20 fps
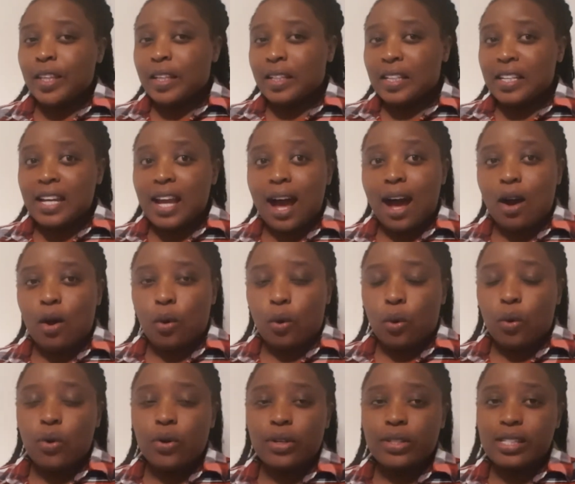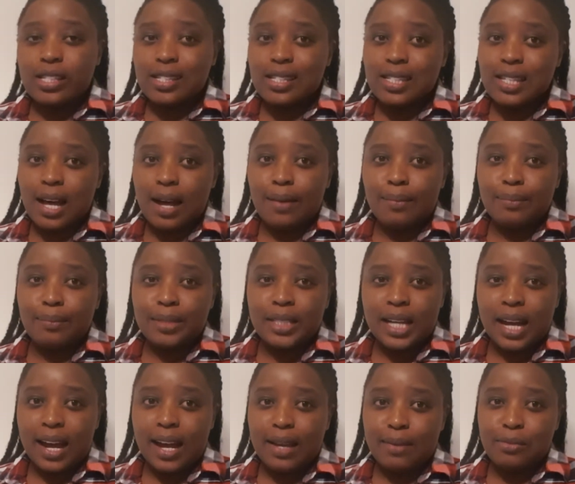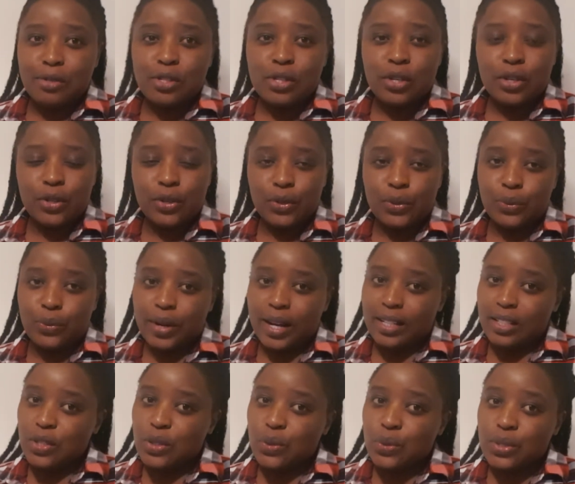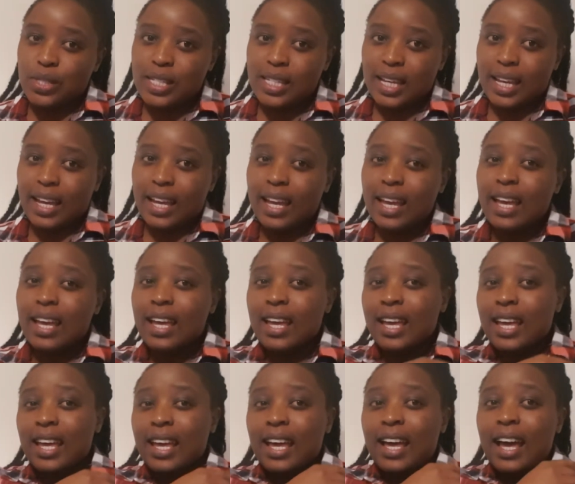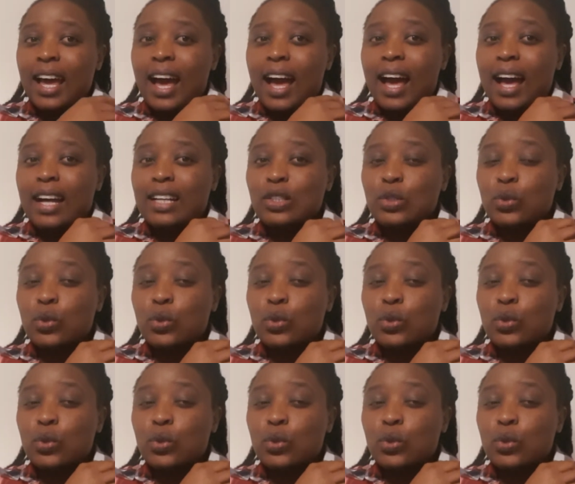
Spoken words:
Now, sometimes you want to say to